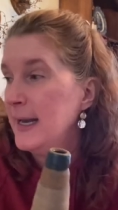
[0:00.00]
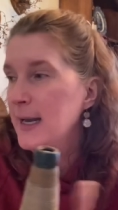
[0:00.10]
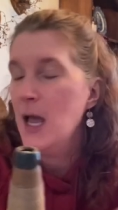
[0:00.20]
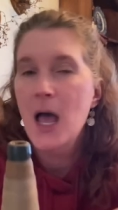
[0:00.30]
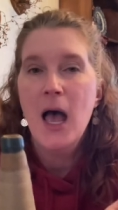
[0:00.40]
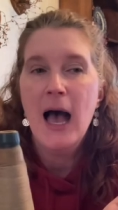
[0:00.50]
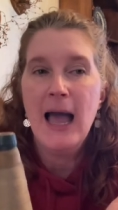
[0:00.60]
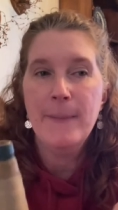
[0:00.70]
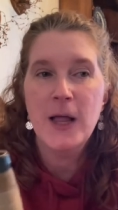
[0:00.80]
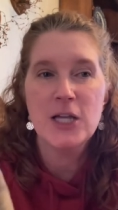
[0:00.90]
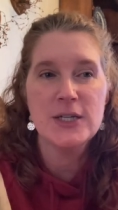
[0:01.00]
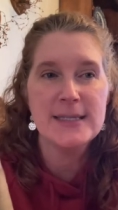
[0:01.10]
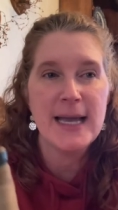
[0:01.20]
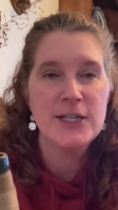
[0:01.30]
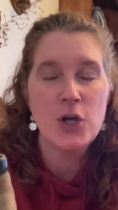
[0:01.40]
And I apologize,
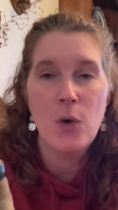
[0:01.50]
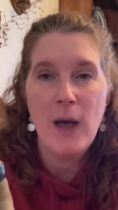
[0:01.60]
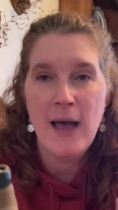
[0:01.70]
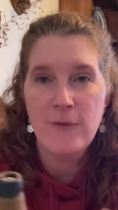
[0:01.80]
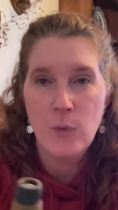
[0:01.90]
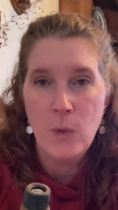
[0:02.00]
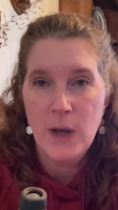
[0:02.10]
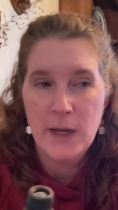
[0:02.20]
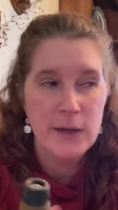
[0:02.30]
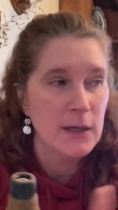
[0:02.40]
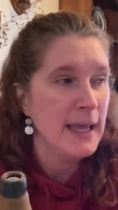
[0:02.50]
I don't have one